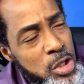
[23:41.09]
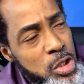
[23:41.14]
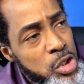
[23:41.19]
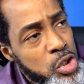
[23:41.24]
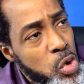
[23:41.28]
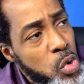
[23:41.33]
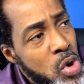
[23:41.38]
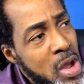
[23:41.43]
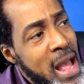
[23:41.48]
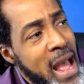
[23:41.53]

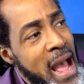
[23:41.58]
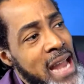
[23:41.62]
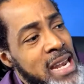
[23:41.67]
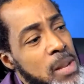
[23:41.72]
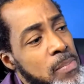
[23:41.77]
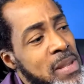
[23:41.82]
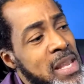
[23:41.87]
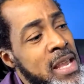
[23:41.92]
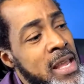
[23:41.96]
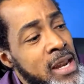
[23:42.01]
So at the
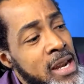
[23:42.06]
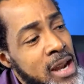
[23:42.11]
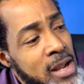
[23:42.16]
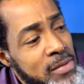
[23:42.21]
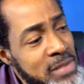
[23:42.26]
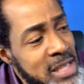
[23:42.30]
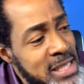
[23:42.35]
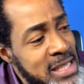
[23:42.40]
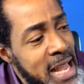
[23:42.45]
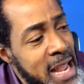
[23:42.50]
beginning of
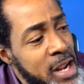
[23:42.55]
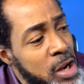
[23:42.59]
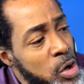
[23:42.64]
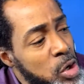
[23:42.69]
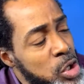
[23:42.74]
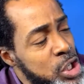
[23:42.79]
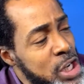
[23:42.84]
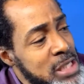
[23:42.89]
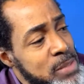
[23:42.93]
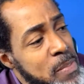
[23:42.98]
the cycle or
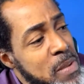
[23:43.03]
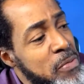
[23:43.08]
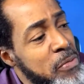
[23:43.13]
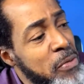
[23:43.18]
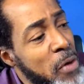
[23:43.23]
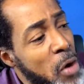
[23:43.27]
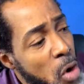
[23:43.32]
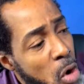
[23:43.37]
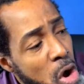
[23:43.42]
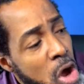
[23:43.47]
just
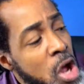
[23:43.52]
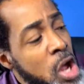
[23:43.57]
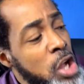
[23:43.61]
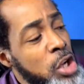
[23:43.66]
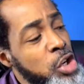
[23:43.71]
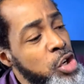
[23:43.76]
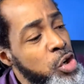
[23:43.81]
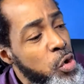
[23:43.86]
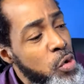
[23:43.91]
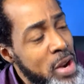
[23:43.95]
before,
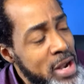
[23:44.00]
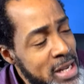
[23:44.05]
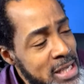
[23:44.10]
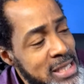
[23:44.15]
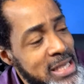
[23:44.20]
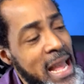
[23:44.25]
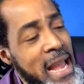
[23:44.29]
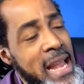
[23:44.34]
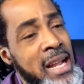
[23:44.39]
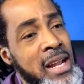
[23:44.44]
during the
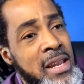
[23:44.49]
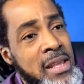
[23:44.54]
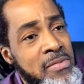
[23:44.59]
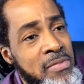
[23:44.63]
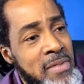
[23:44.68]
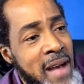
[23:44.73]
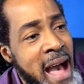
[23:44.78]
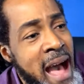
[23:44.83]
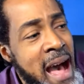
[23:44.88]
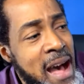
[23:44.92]
cycle,
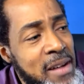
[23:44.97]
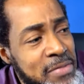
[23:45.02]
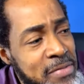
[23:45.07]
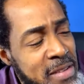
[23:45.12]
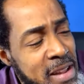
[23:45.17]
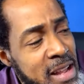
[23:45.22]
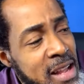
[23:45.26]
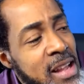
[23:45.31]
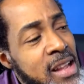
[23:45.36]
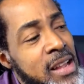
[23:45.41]
even
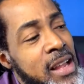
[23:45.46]
after,